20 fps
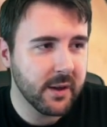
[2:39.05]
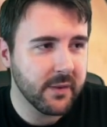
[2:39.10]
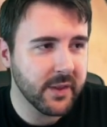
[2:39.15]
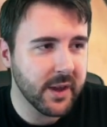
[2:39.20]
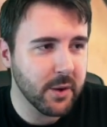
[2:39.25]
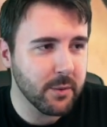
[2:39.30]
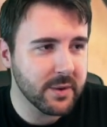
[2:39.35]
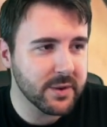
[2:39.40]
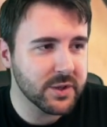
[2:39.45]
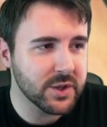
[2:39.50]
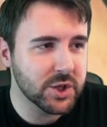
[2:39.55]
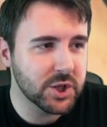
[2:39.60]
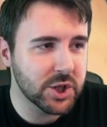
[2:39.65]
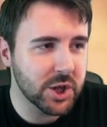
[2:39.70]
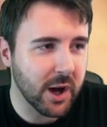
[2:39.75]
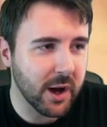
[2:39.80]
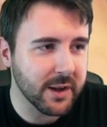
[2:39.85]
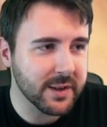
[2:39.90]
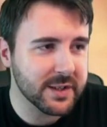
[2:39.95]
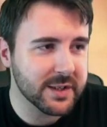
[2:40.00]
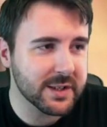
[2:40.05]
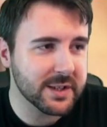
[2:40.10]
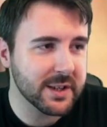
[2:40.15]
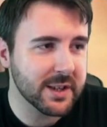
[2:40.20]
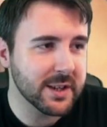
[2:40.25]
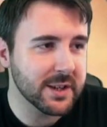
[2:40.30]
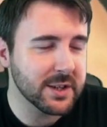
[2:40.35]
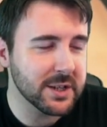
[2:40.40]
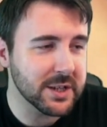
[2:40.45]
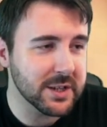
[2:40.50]
There is just
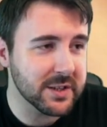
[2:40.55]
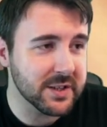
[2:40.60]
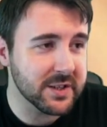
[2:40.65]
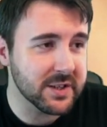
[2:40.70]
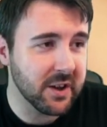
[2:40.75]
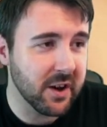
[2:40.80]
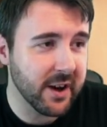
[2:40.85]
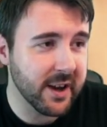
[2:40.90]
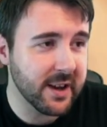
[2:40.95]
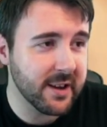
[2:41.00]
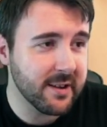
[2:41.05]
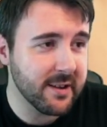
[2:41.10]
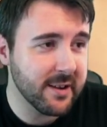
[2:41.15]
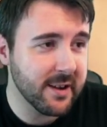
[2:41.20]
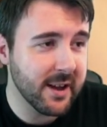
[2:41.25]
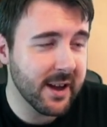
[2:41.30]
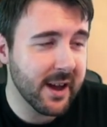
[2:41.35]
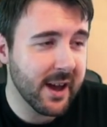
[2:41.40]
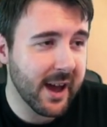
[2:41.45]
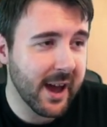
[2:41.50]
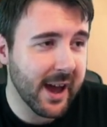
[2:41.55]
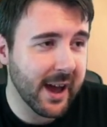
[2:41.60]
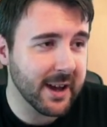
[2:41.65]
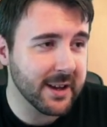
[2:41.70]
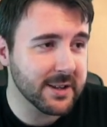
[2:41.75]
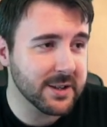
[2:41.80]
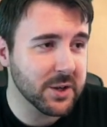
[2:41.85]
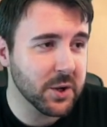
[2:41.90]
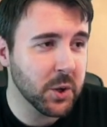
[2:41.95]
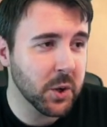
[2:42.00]
design
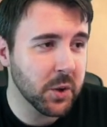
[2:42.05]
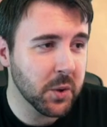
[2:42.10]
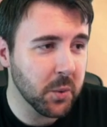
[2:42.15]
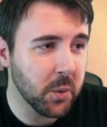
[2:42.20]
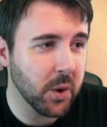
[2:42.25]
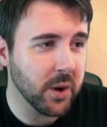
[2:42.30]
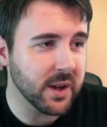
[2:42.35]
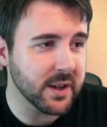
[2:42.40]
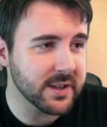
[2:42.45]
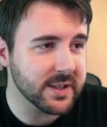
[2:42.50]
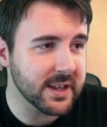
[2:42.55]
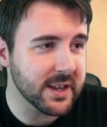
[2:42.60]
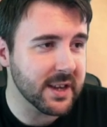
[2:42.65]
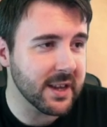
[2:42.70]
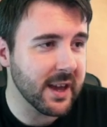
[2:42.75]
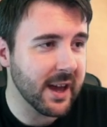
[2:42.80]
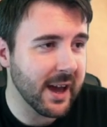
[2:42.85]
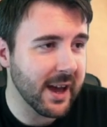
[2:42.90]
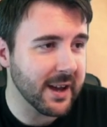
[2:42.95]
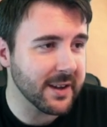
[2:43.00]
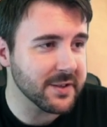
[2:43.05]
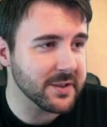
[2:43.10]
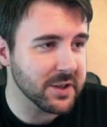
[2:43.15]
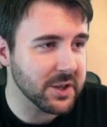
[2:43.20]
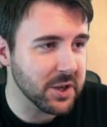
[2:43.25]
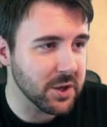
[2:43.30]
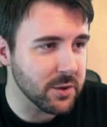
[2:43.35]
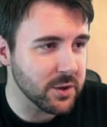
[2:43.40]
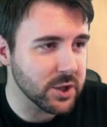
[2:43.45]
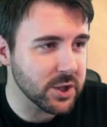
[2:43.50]
and quality
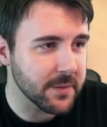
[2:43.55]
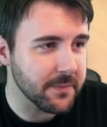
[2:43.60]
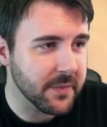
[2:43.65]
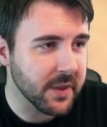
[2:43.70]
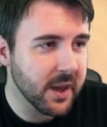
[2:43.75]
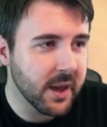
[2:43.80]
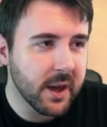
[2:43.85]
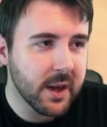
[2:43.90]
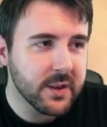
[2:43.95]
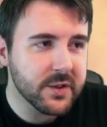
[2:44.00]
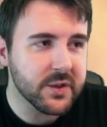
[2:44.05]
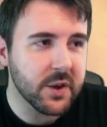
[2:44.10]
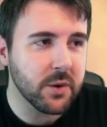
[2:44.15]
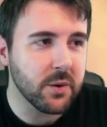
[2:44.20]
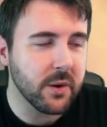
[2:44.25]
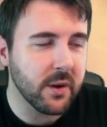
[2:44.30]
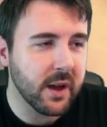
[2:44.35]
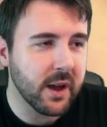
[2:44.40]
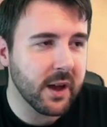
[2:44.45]
execution. So